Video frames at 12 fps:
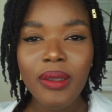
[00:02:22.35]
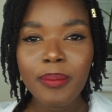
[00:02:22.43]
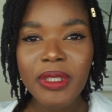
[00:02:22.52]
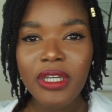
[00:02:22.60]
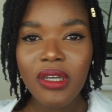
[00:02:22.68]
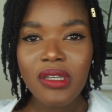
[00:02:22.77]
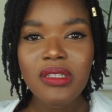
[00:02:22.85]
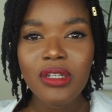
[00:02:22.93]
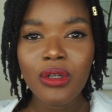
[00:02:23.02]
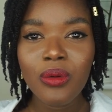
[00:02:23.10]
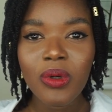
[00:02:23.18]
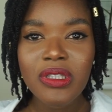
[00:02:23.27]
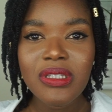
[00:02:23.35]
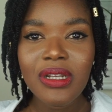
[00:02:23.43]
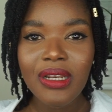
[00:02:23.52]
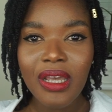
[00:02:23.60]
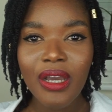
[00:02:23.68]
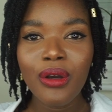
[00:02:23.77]
because they don't want to
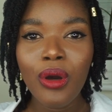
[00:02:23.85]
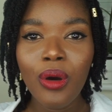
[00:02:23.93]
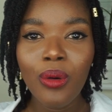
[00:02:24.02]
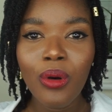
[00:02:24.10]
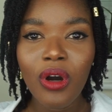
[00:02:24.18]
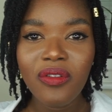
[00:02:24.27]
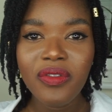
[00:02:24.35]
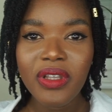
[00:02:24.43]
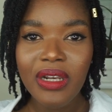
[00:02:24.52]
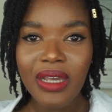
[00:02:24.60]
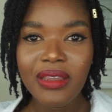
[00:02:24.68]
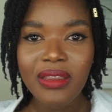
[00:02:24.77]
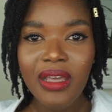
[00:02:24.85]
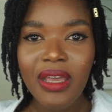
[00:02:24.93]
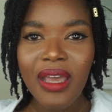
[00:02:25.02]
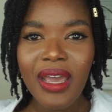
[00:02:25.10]
let go of the length.